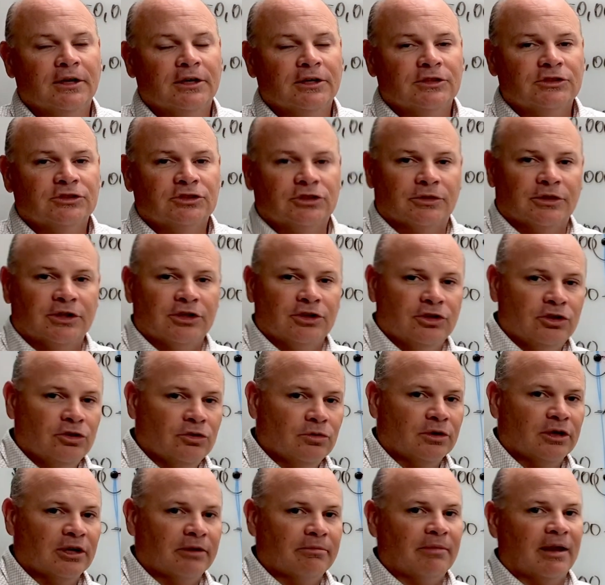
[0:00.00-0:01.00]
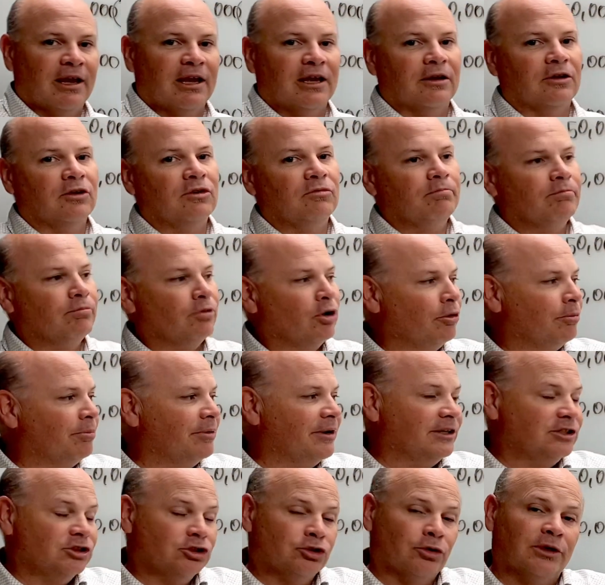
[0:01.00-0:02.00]
so that you can make an
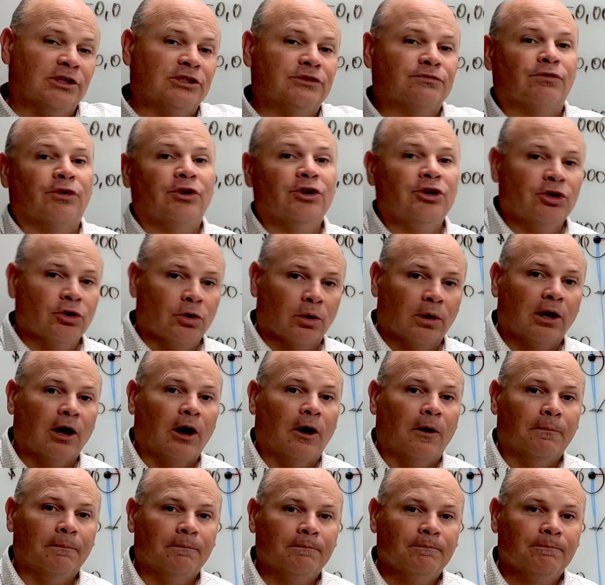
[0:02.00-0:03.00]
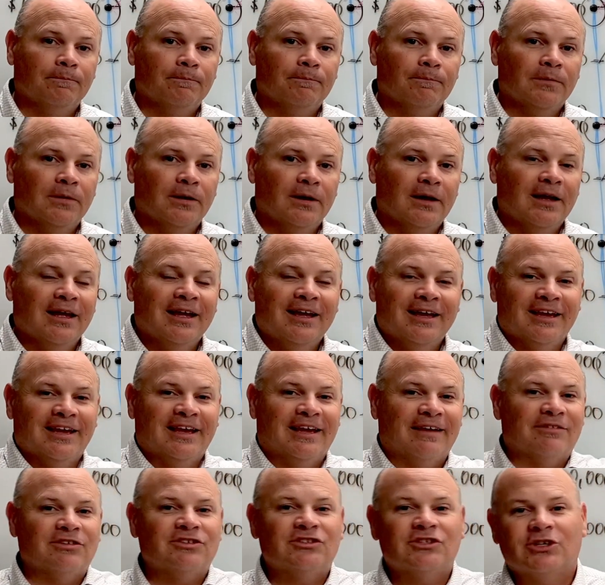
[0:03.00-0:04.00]
appropriate choice for your home.
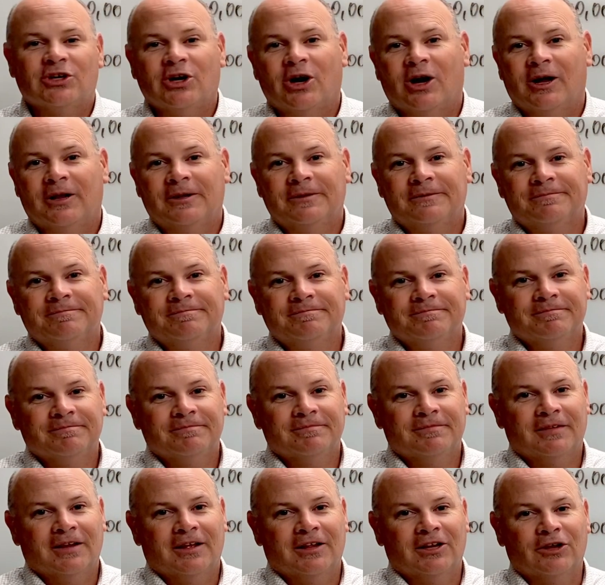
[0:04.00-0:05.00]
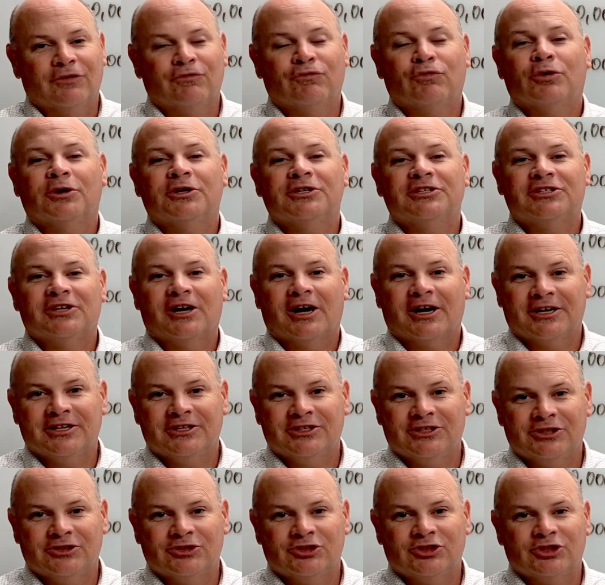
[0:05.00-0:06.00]
Give us a call. I look forward to talking
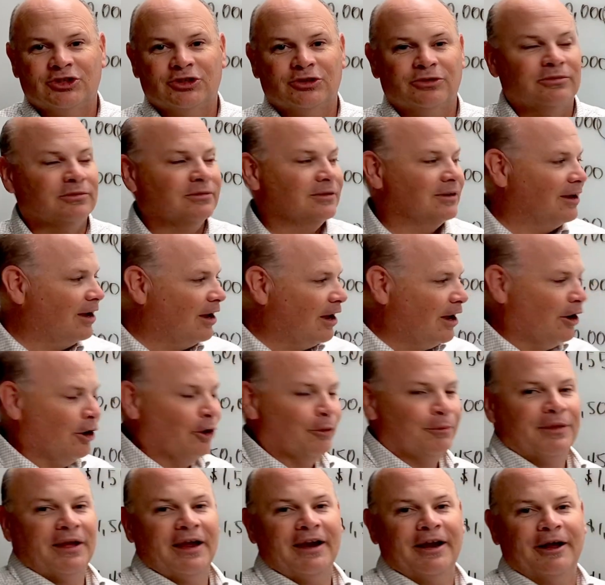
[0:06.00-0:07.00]
to you soon. I hope that